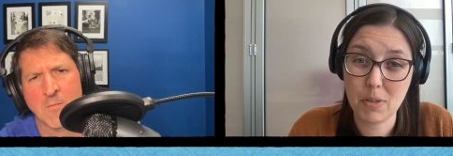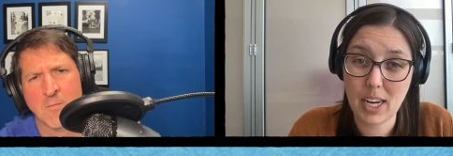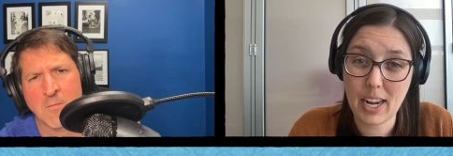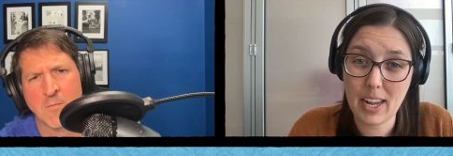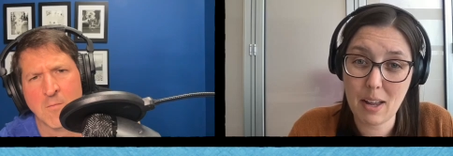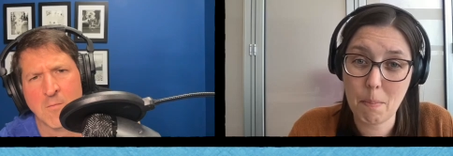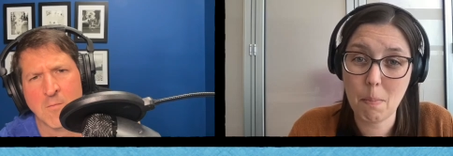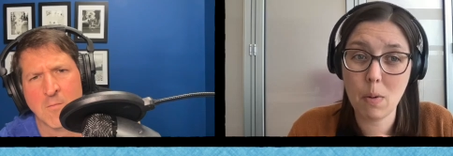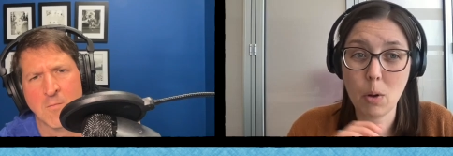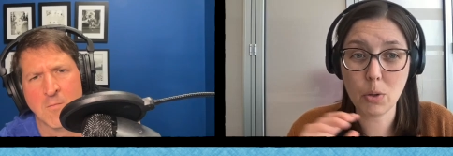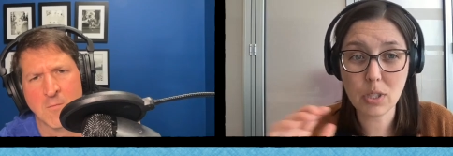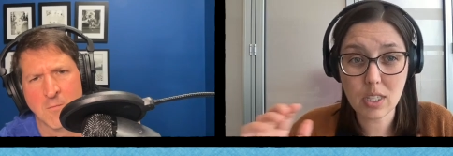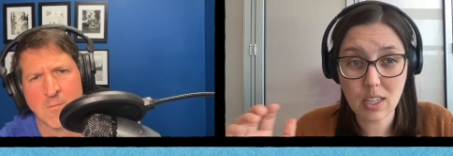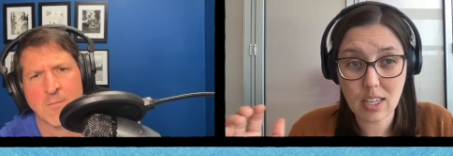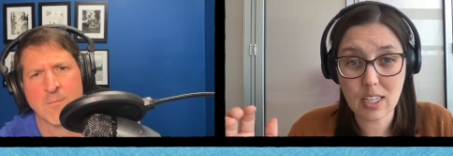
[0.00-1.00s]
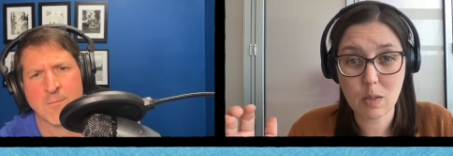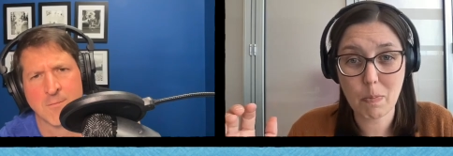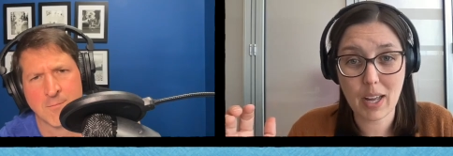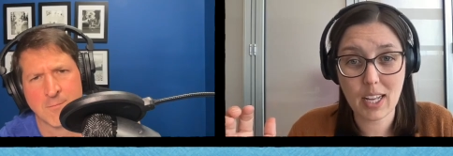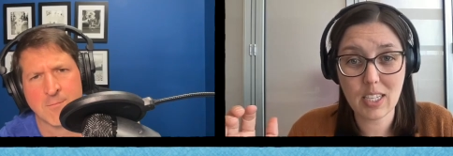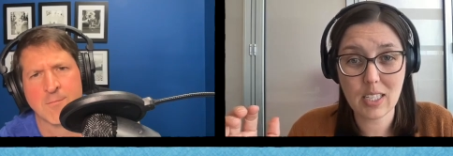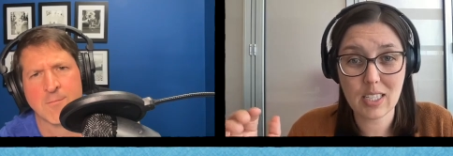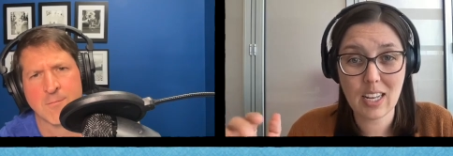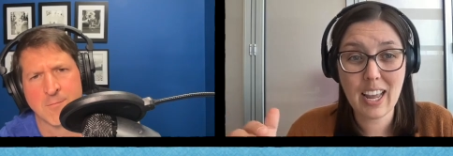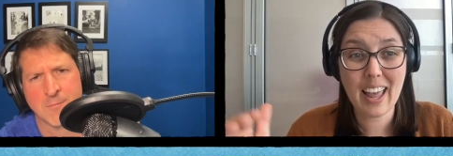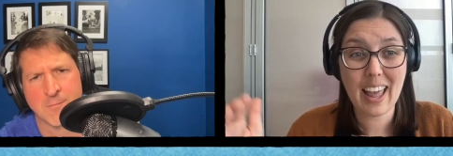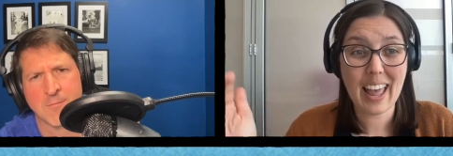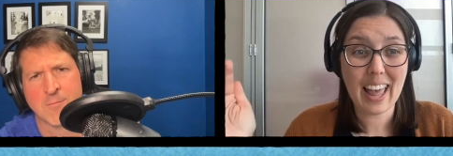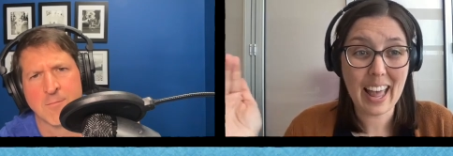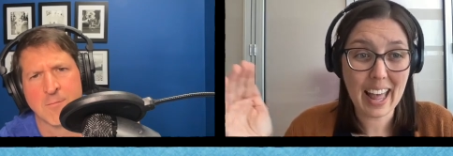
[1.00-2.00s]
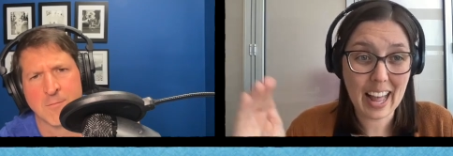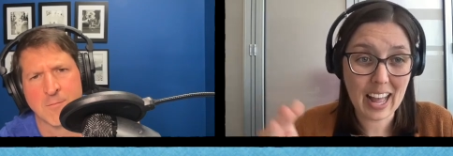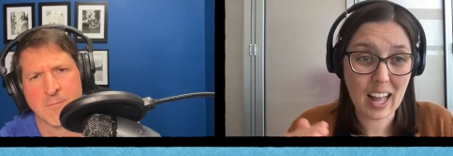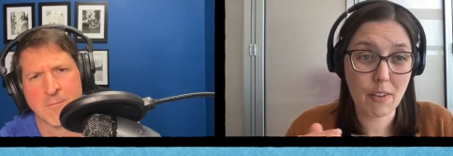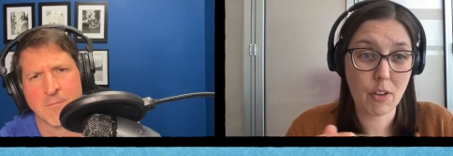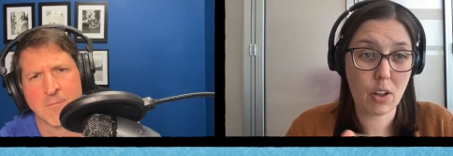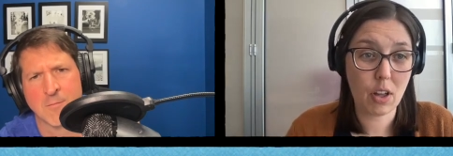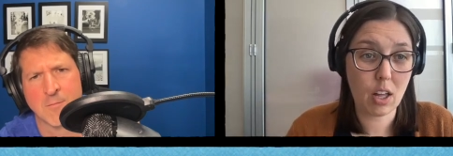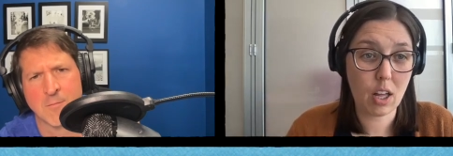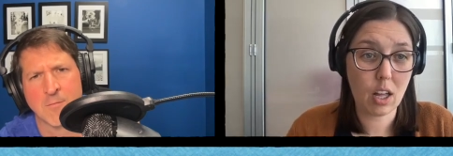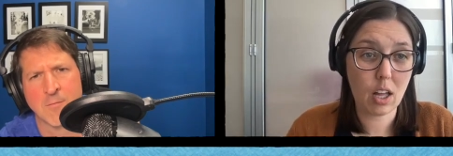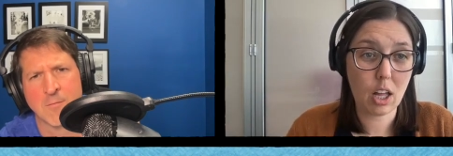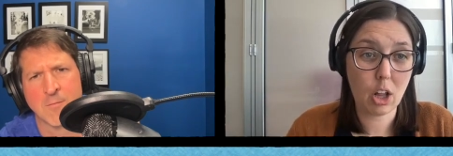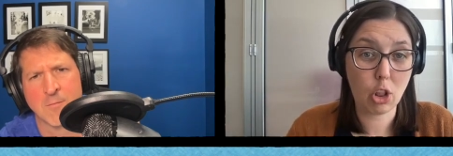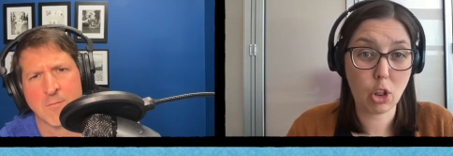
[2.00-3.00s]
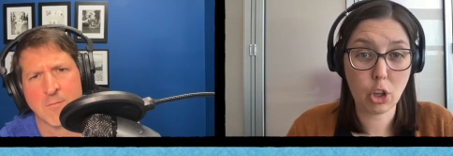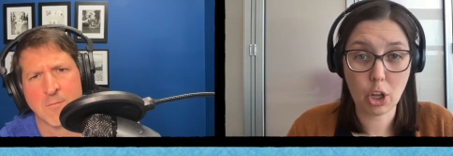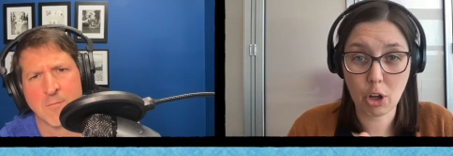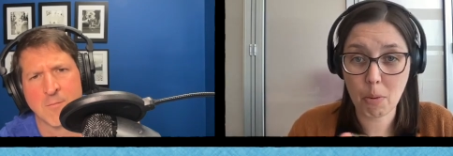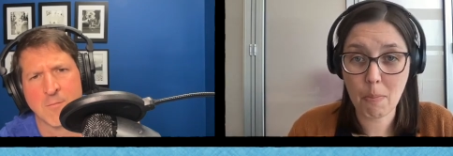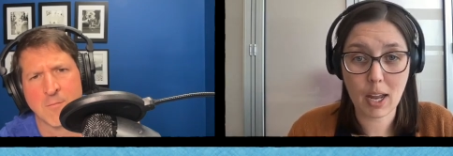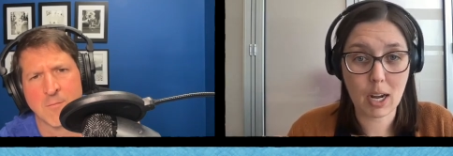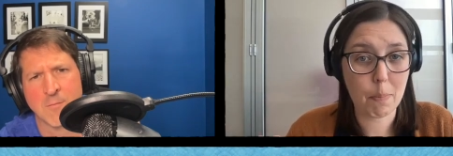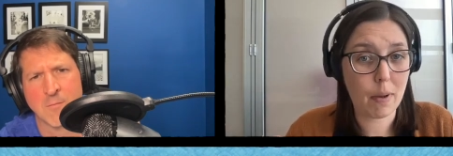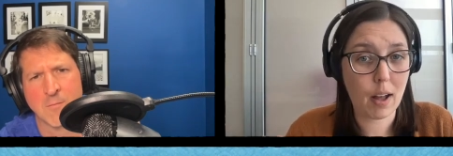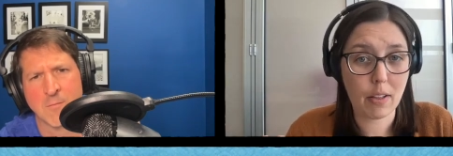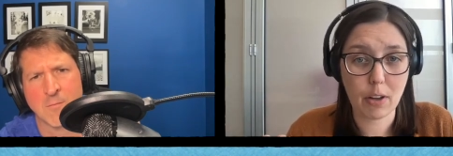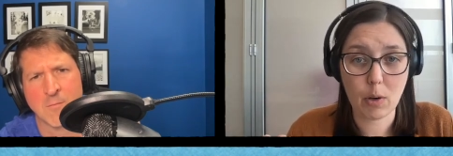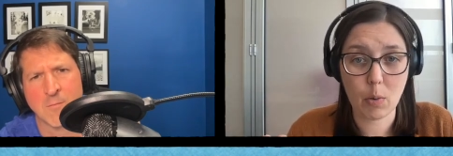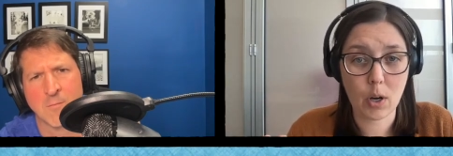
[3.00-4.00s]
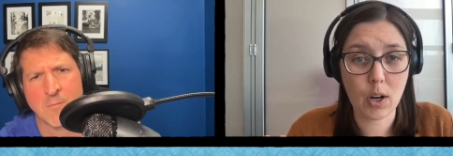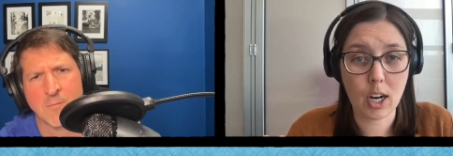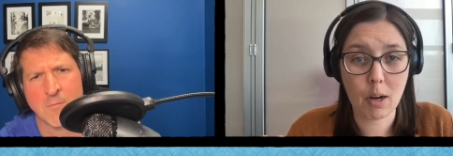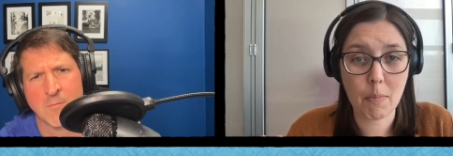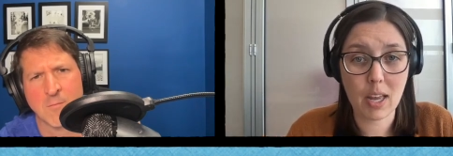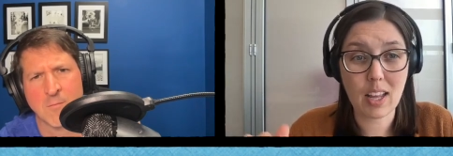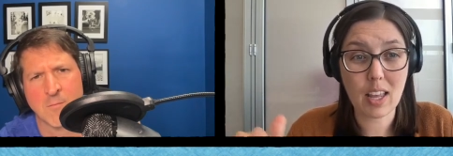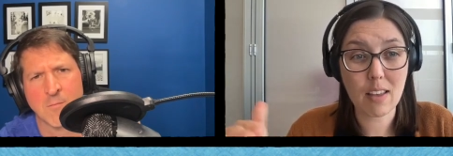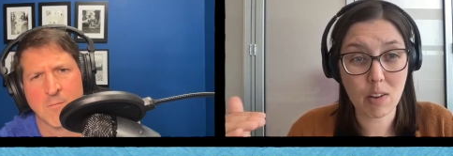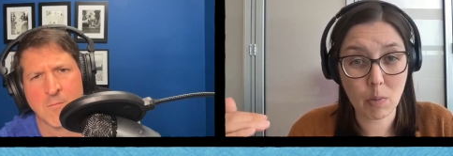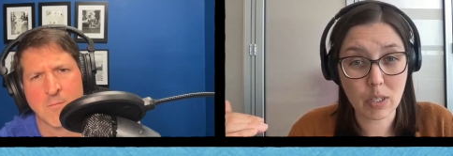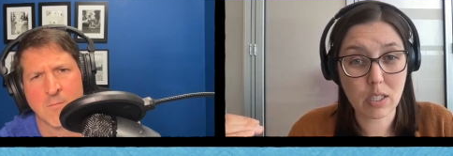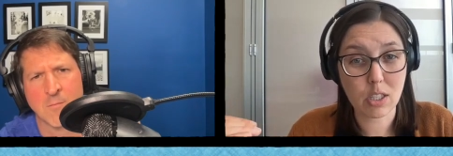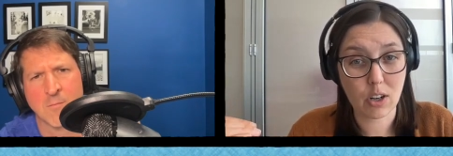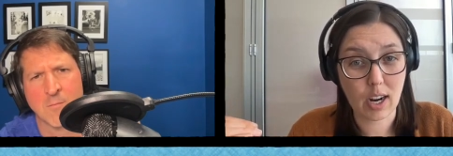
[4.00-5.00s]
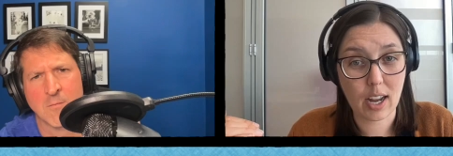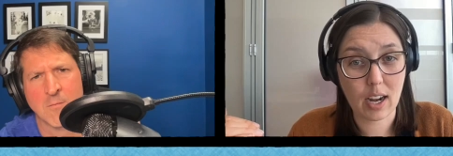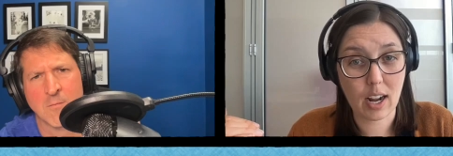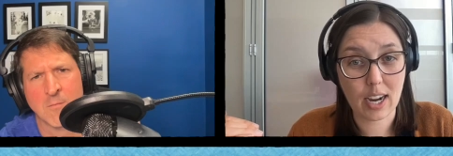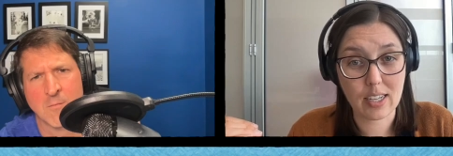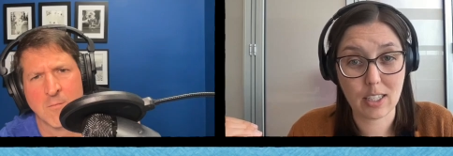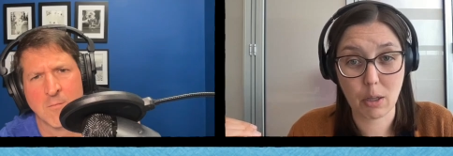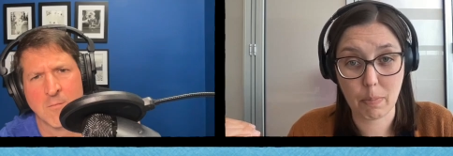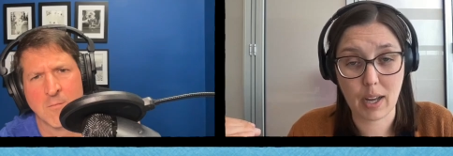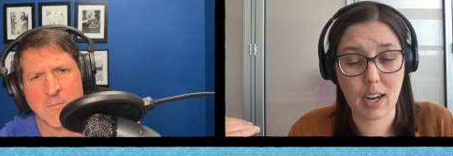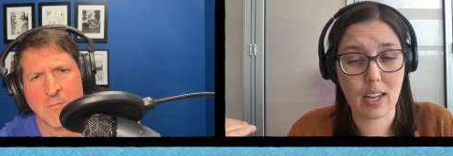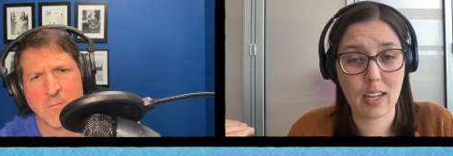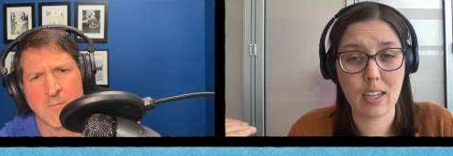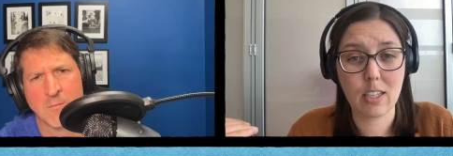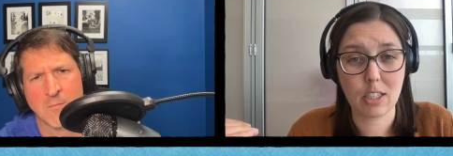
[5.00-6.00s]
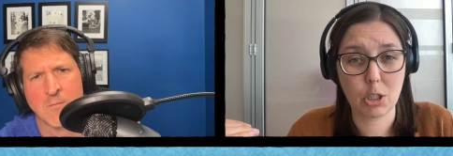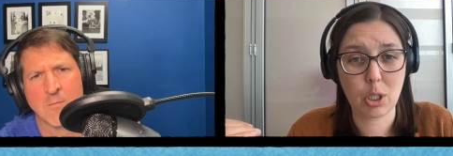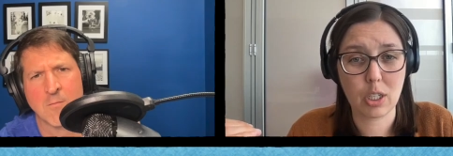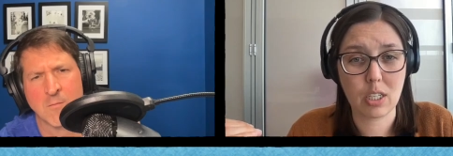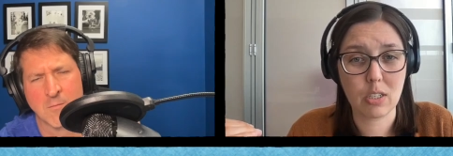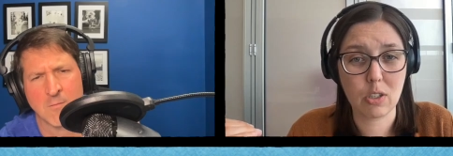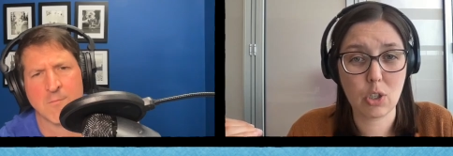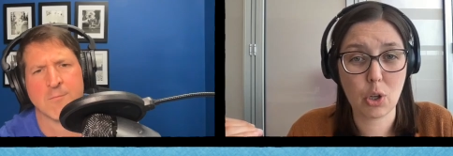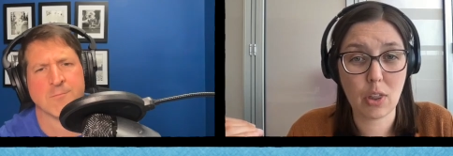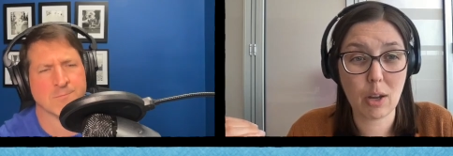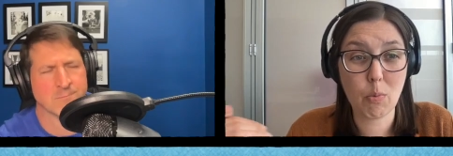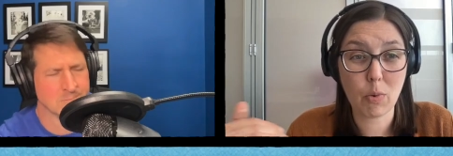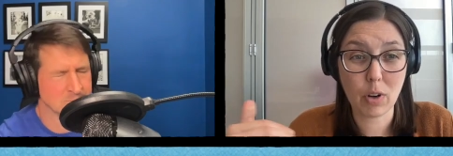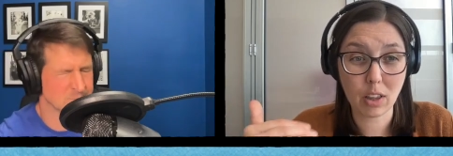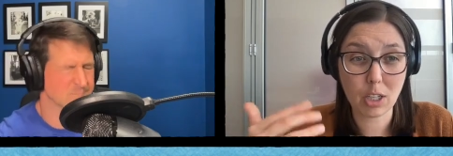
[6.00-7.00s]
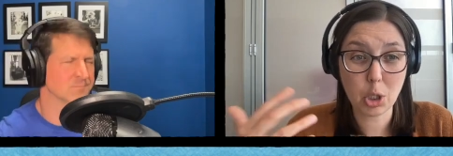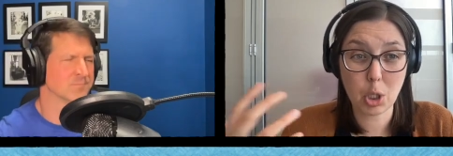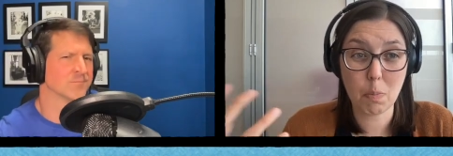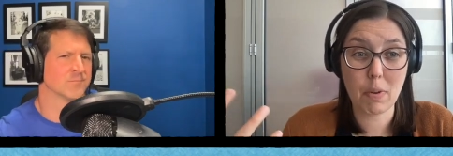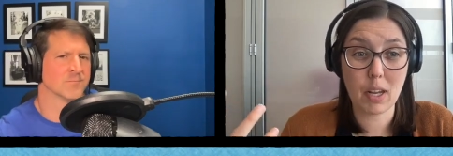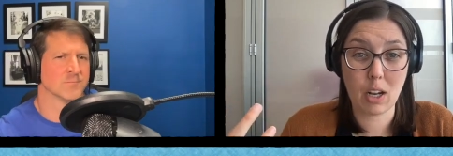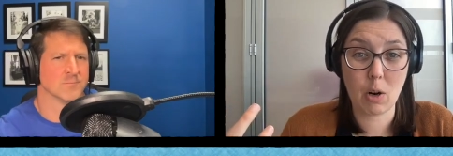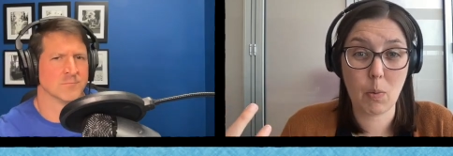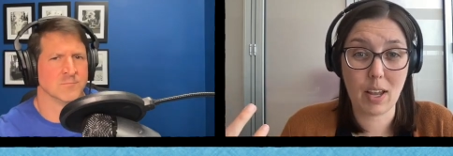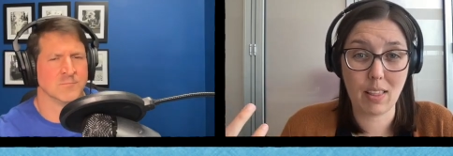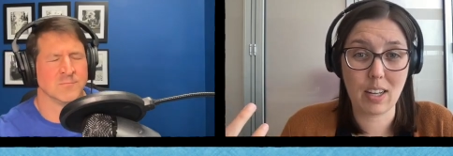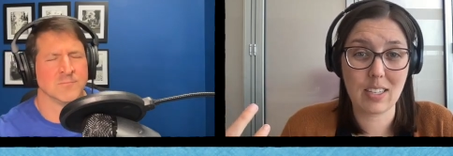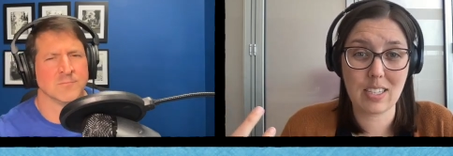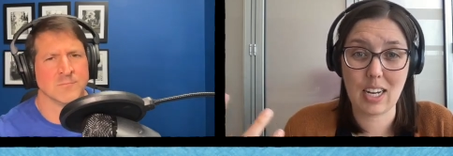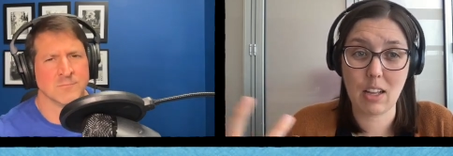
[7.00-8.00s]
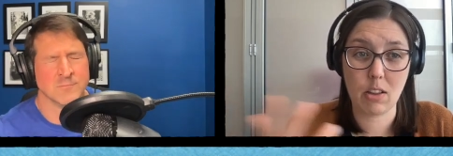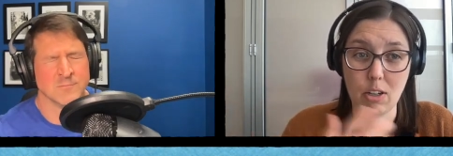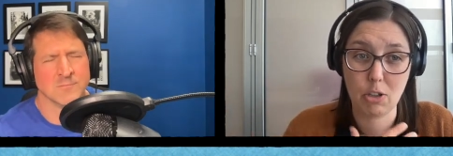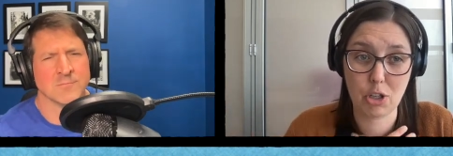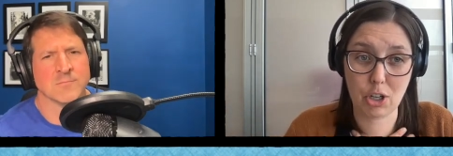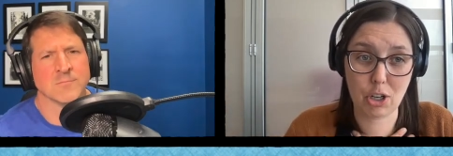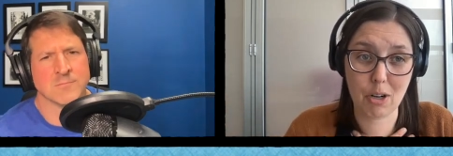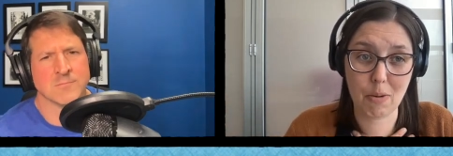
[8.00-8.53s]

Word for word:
Speaker 1: term diet. Most of these pets have a low metabolic requirement, even once they're at ideal body condition. So they really should be on a weight loss diet long